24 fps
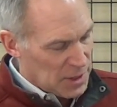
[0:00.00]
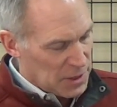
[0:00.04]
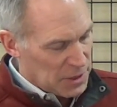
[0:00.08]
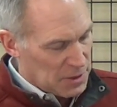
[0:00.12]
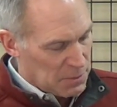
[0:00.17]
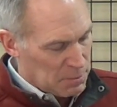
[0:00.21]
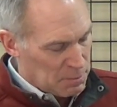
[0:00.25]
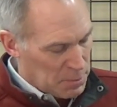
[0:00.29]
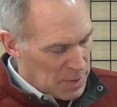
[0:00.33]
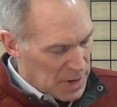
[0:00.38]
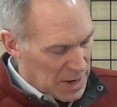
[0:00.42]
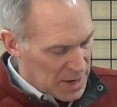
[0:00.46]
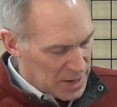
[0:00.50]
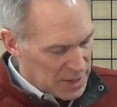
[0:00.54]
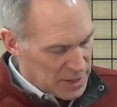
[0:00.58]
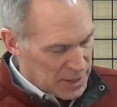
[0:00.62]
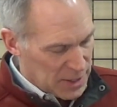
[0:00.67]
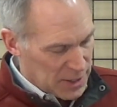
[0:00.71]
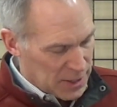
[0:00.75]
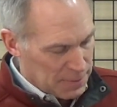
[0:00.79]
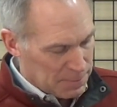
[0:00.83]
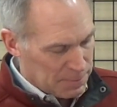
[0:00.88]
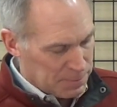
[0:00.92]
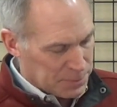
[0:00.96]
The
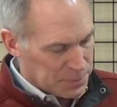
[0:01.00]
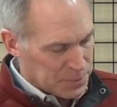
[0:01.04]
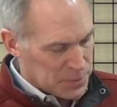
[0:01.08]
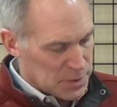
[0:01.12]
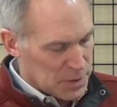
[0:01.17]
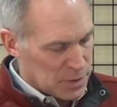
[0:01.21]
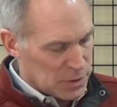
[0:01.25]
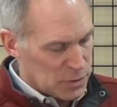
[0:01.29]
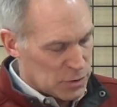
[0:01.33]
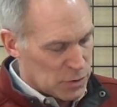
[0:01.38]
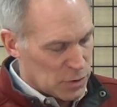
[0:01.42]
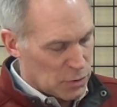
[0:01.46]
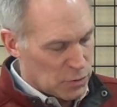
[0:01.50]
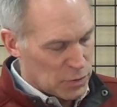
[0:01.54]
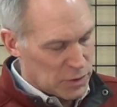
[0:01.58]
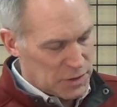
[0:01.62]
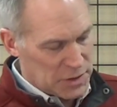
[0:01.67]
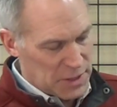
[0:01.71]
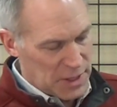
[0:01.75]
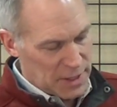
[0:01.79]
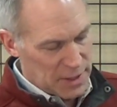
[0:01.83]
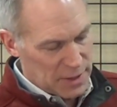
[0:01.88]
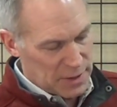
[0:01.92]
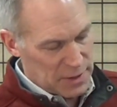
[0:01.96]
bonding, so we're
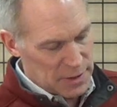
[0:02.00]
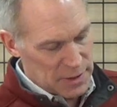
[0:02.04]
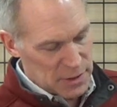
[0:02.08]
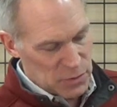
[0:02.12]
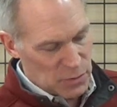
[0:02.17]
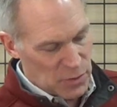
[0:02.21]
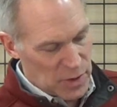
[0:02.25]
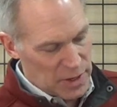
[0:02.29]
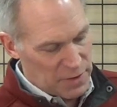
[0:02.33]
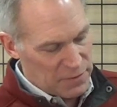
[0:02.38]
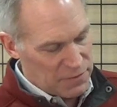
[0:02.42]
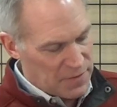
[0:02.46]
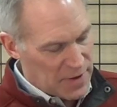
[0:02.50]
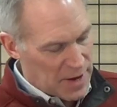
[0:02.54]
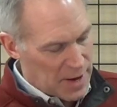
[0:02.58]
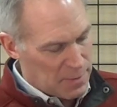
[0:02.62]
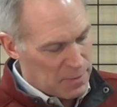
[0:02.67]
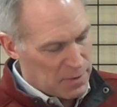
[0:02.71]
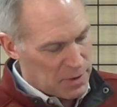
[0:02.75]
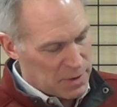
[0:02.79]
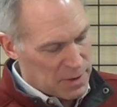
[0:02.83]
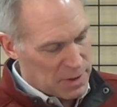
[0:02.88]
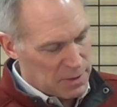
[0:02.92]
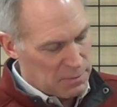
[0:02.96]
taking this white
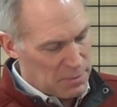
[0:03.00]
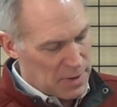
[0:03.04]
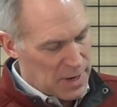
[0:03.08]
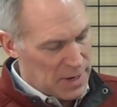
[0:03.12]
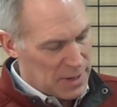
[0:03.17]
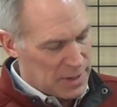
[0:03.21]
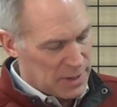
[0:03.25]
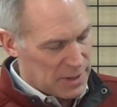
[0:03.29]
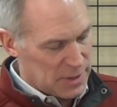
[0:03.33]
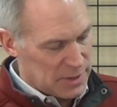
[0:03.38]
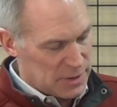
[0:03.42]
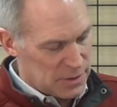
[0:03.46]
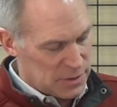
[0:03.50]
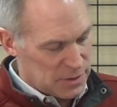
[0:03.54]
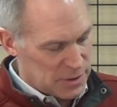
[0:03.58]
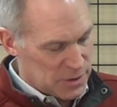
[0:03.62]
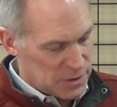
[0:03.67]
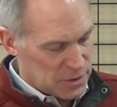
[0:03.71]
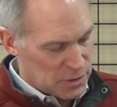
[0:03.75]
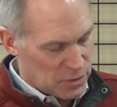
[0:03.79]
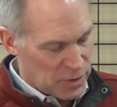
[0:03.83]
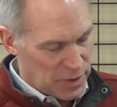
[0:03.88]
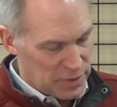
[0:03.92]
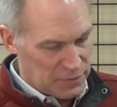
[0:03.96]
fabric and bonding it to
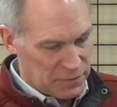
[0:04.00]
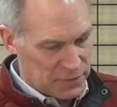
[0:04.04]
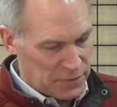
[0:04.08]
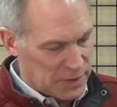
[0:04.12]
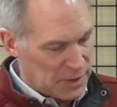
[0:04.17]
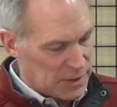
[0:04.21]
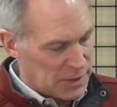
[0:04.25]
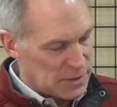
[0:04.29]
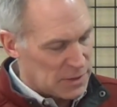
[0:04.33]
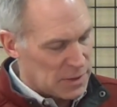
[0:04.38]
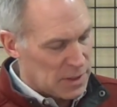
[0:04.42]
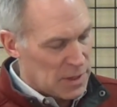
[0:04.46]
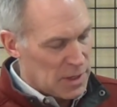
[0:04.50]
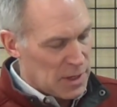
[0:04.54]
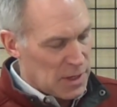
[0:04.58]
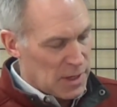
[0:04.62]
this gray fleece.